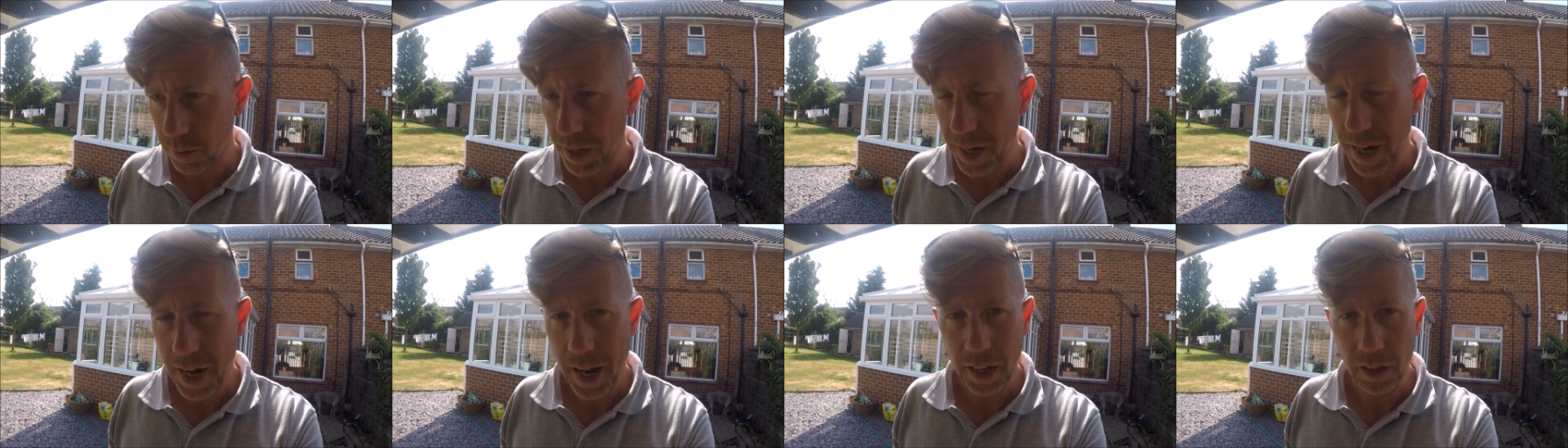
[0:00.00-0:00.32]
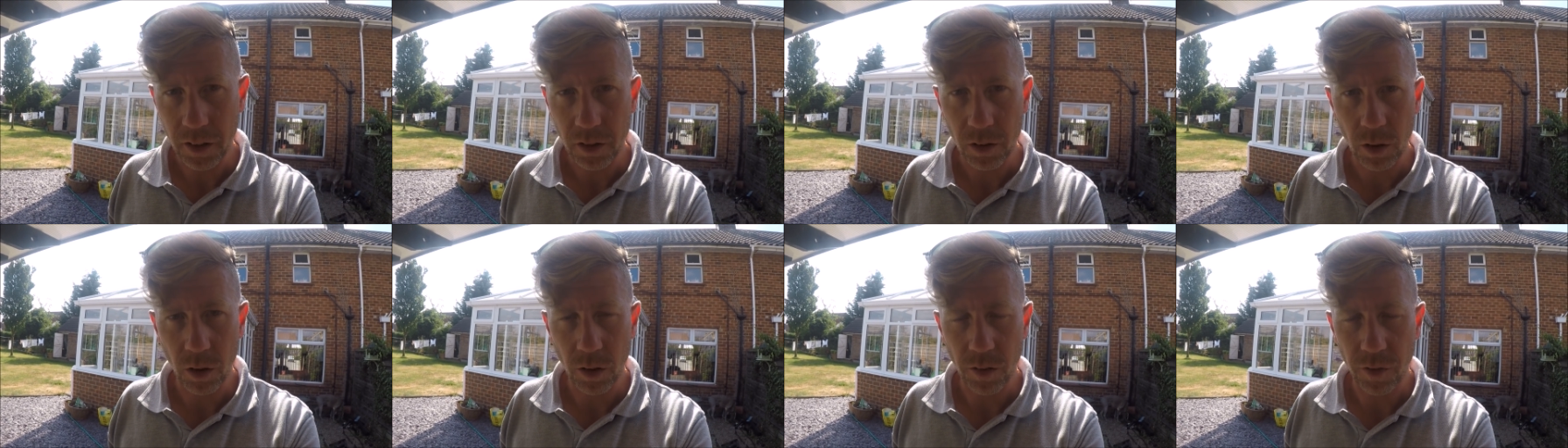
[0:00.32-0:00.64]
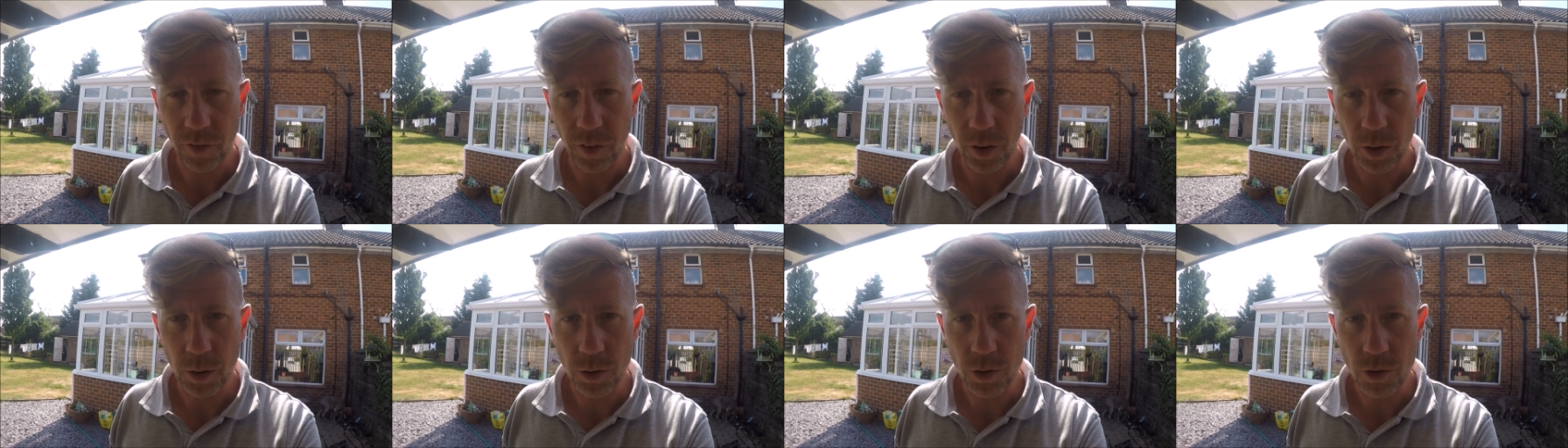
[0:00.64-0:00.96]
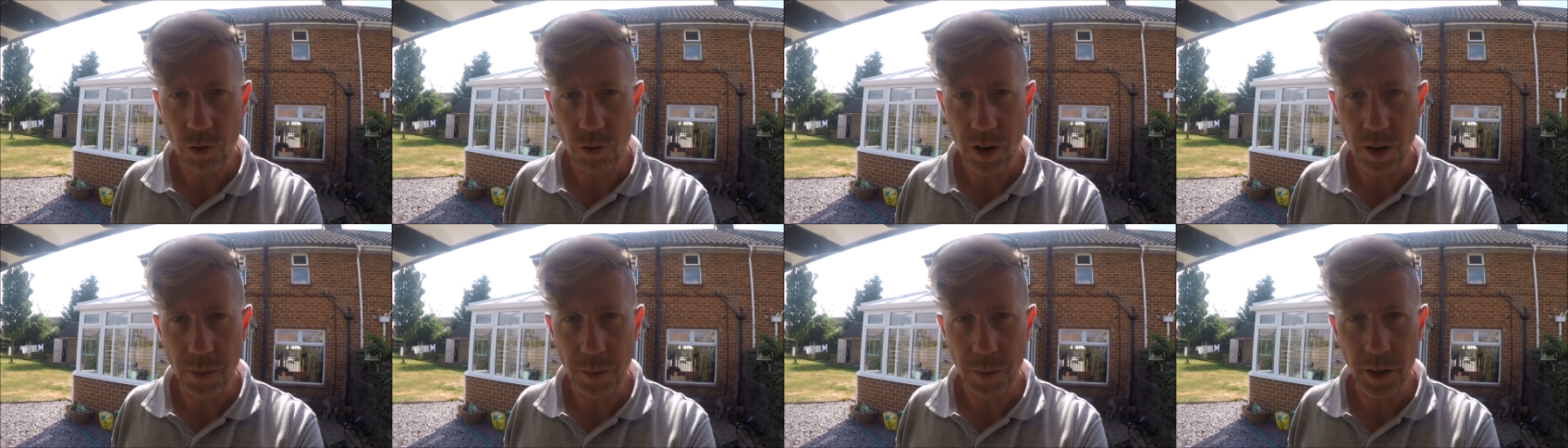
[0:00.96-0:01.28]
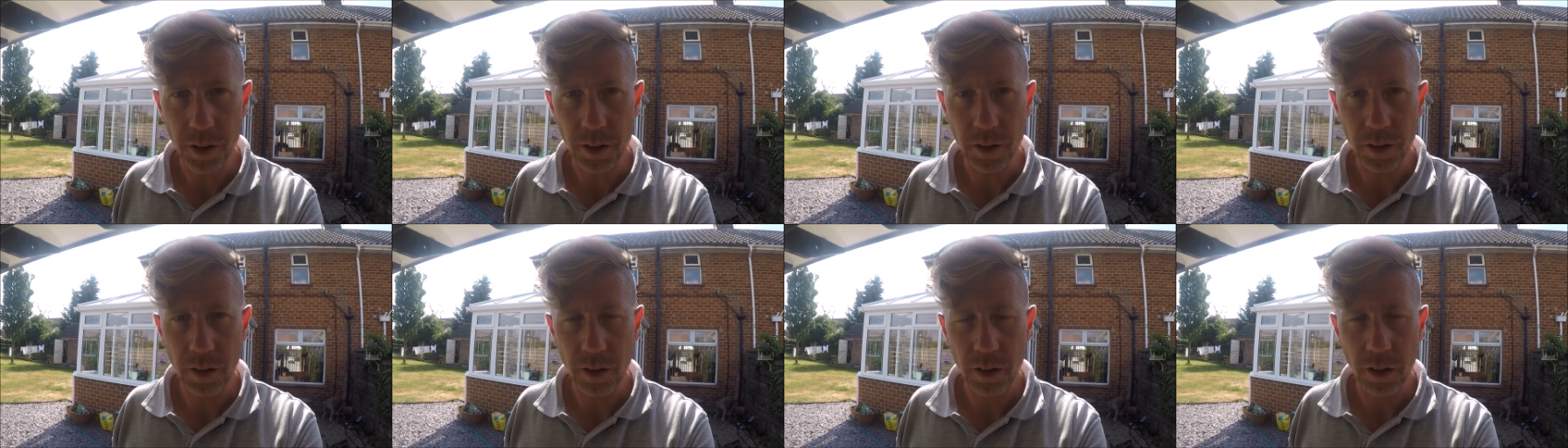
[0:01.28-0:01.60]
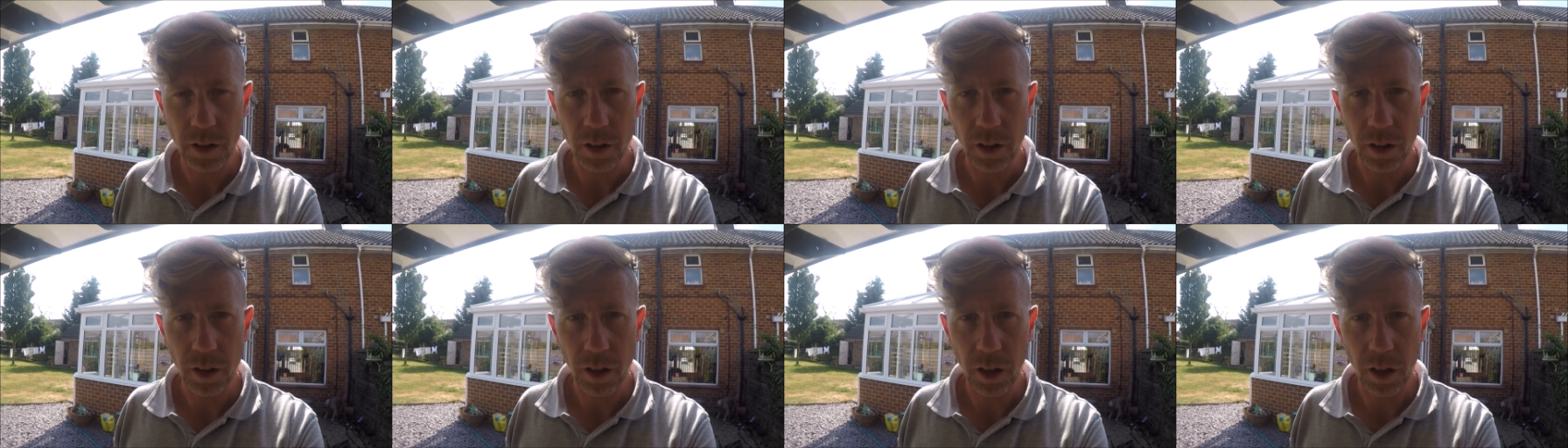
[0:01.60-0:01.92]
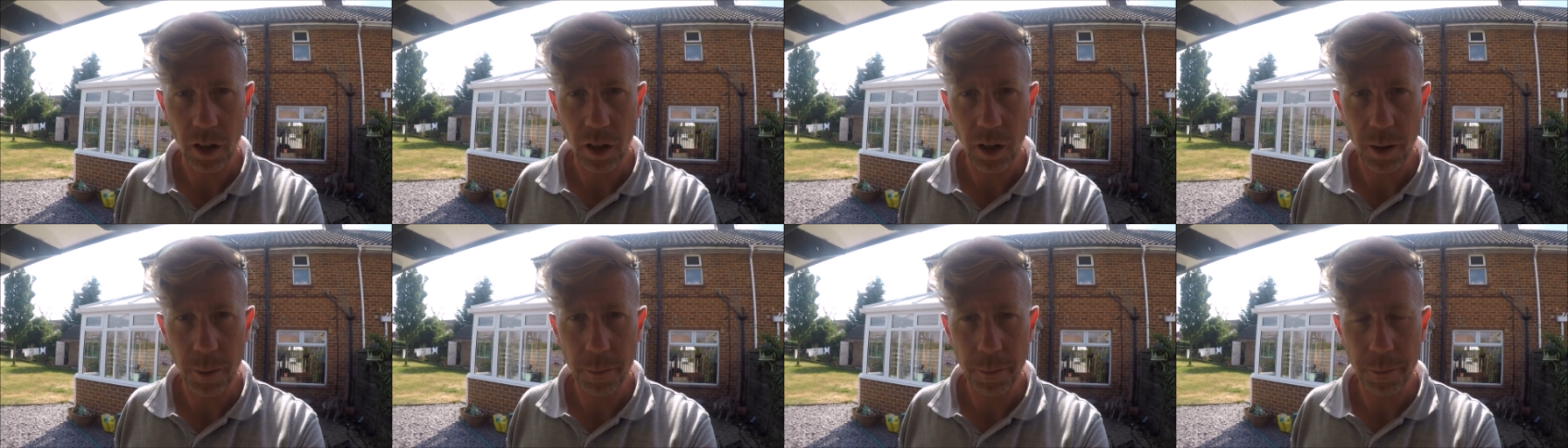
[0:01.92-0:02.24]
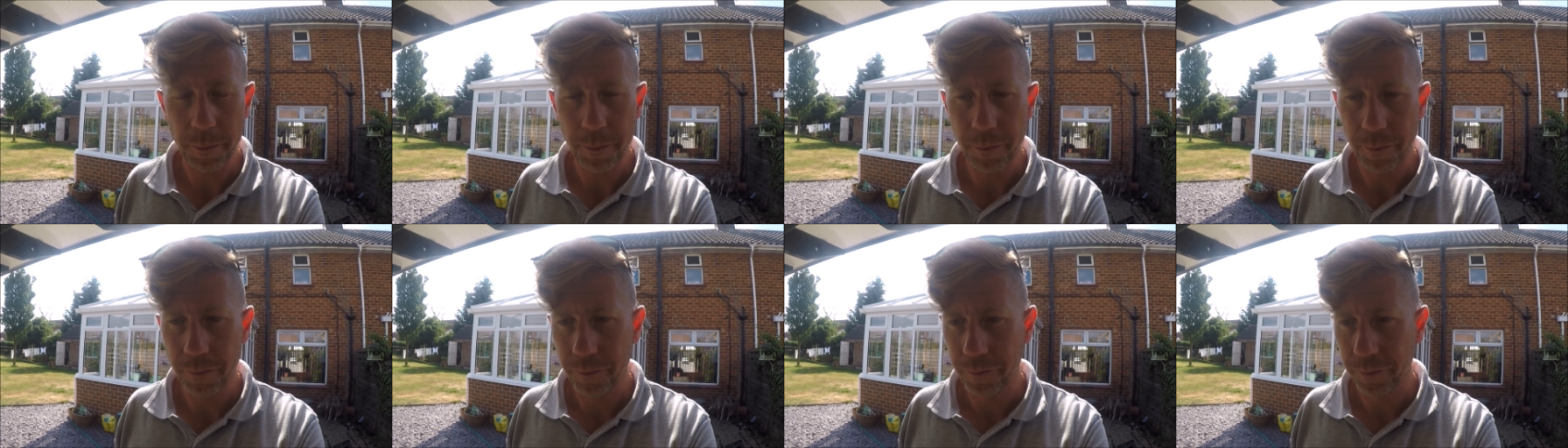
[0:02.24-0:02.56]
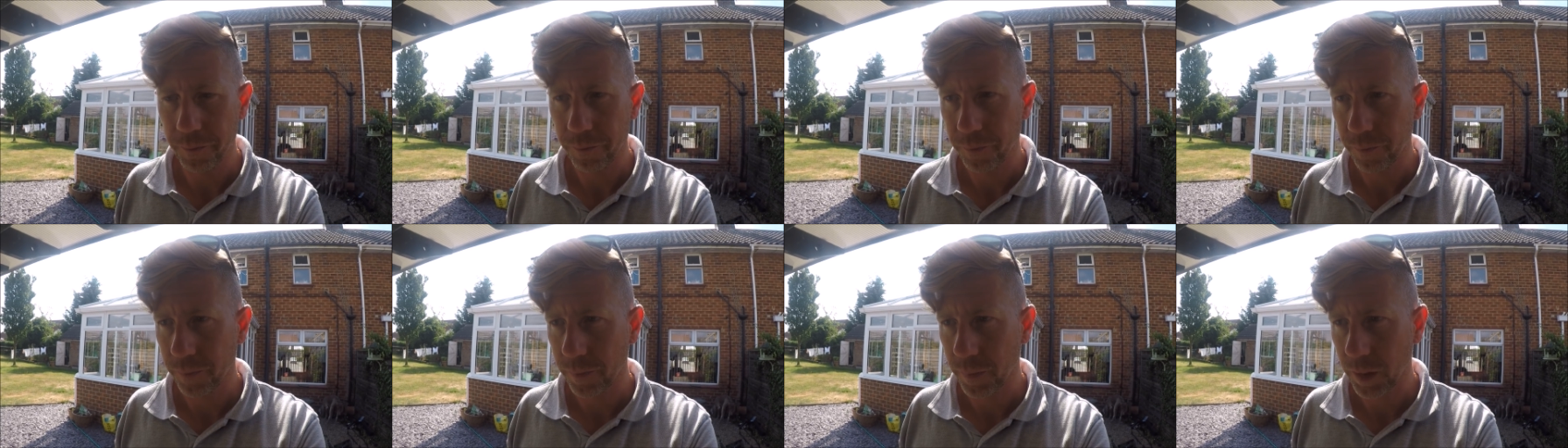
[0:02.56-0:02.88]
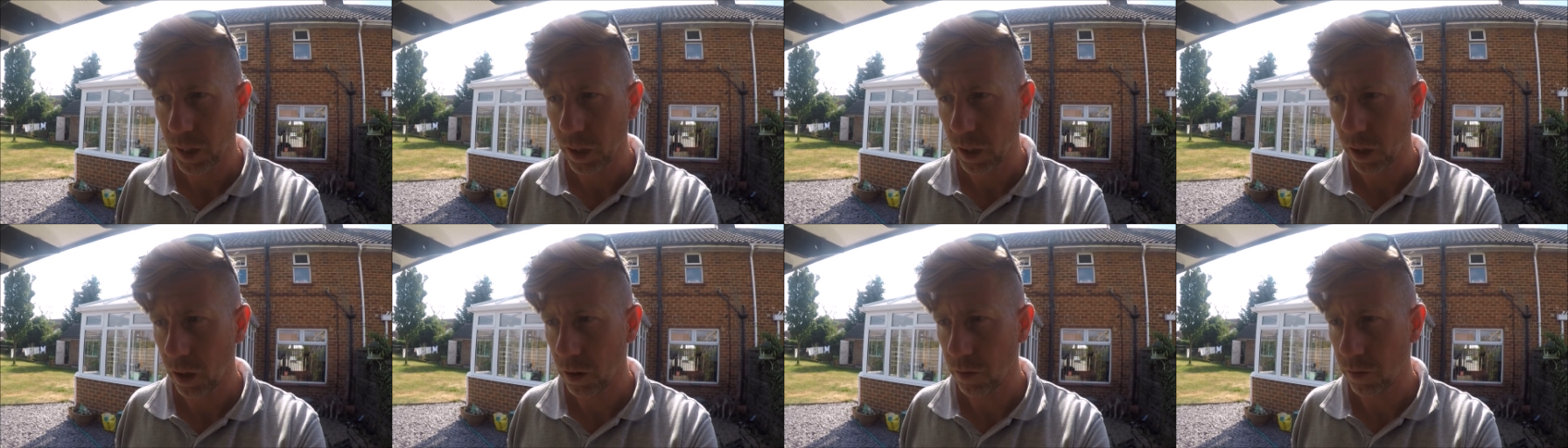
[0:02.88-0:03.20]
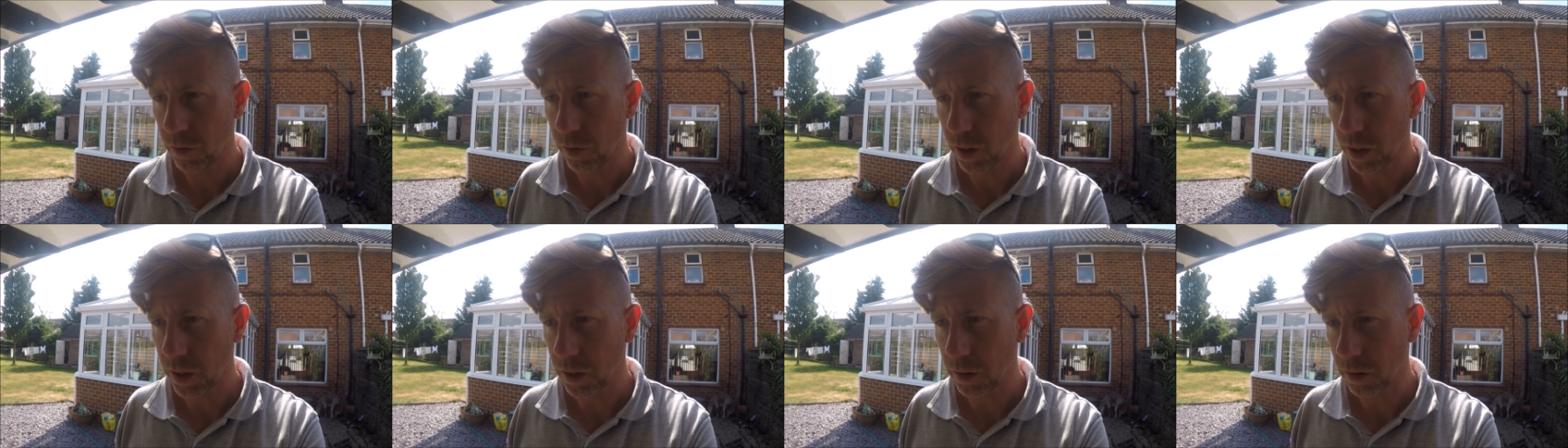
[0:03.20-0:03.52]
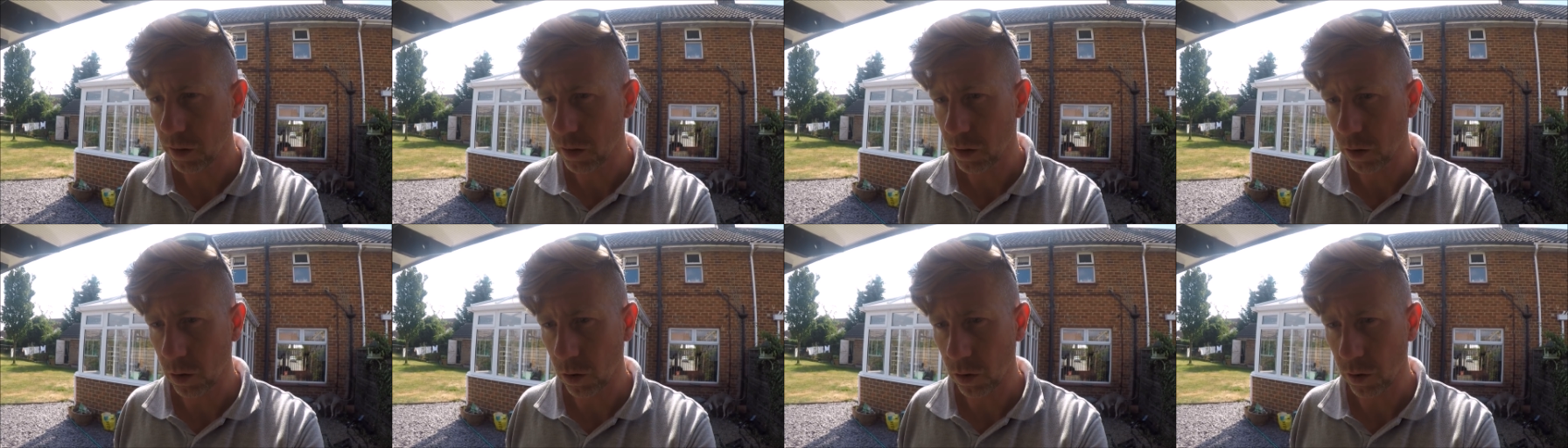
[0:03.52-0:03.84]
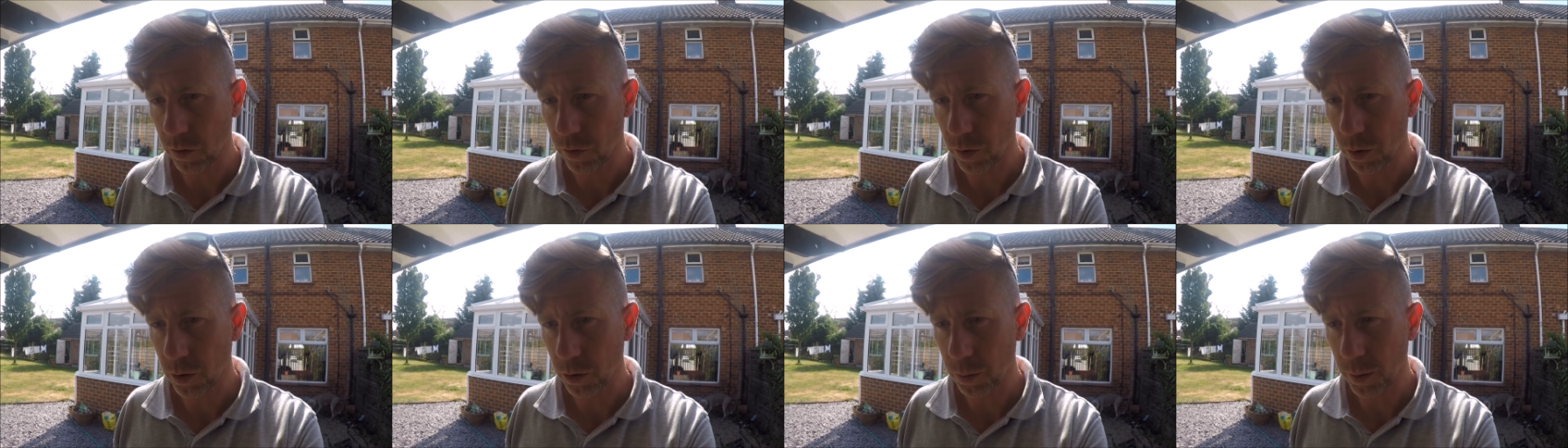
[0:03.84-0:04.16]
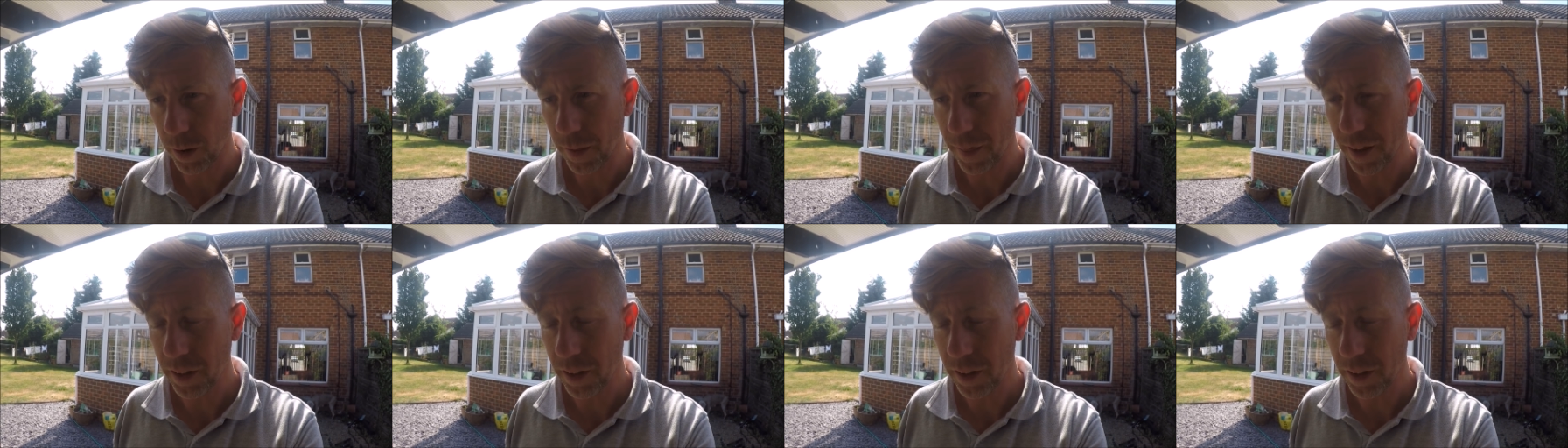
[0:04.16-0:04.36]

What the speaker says: next lot of fluke treatment, I'll hopefully knock the flukes back.